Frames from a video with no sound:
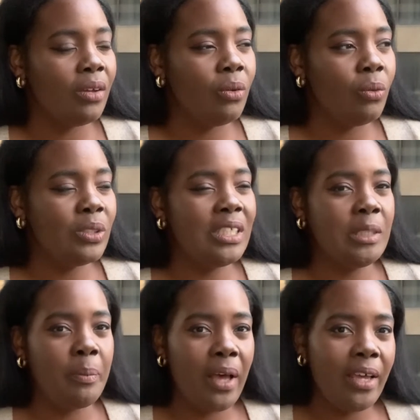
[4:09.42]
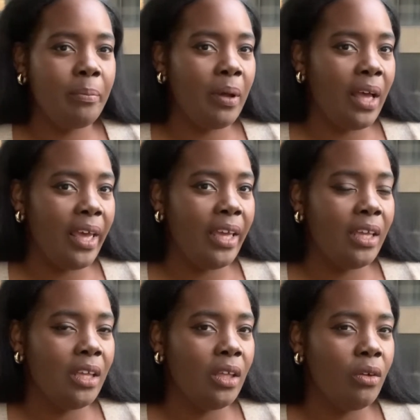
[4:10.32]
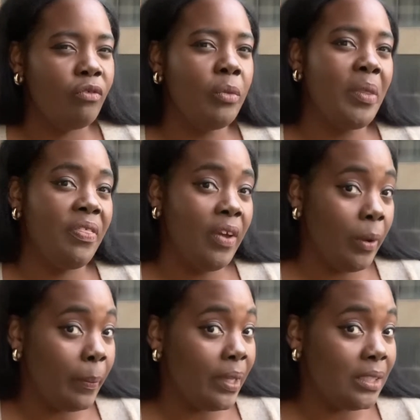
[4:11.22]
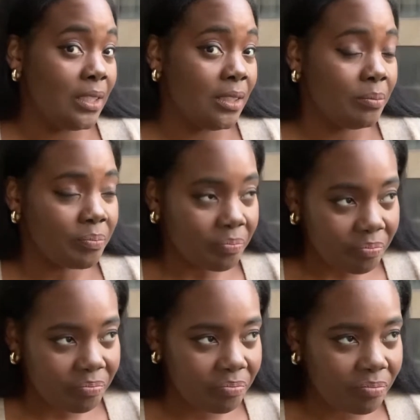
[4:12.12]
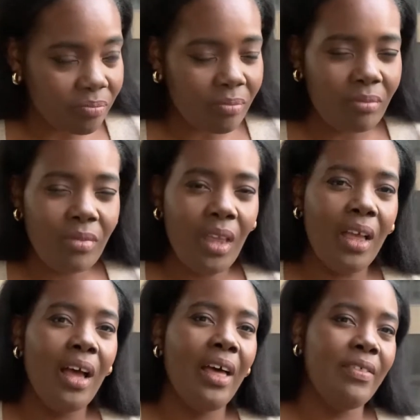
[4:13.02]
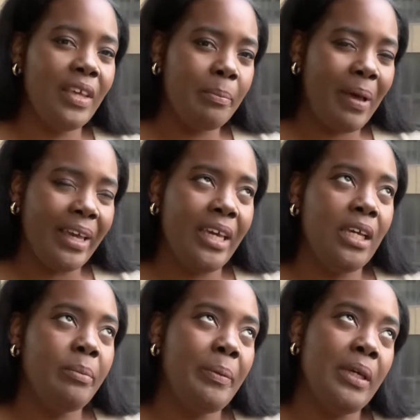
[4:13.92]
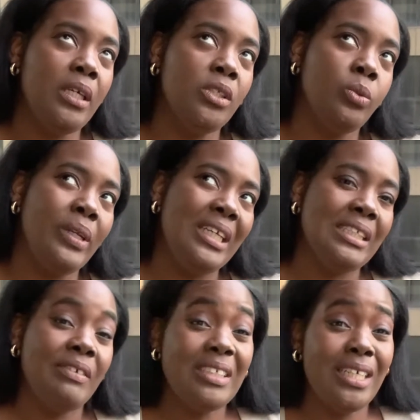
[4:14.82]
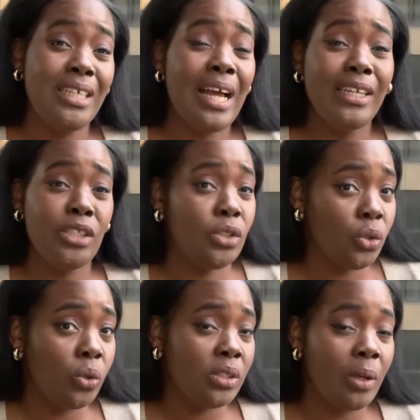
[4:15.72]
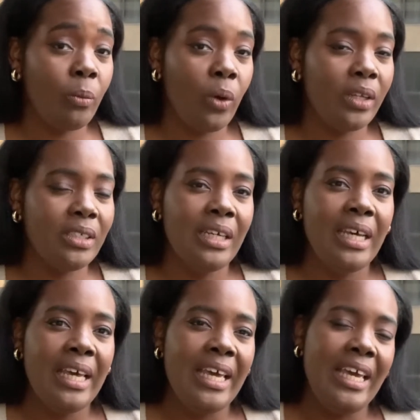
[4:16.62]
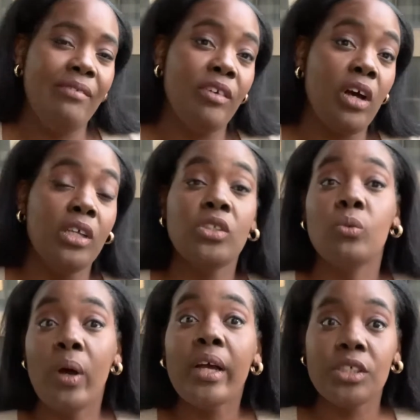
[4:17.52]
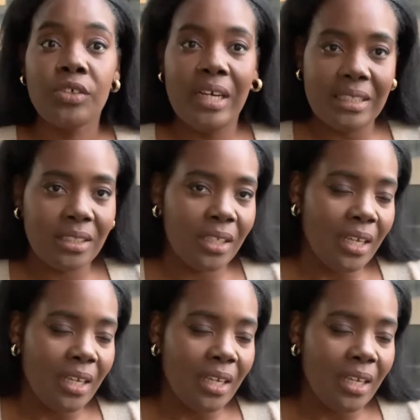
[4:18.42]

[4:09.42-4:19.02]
was inspired by from a therapist. I think back in maybe 2017, I actually saw someone in regards to work stress.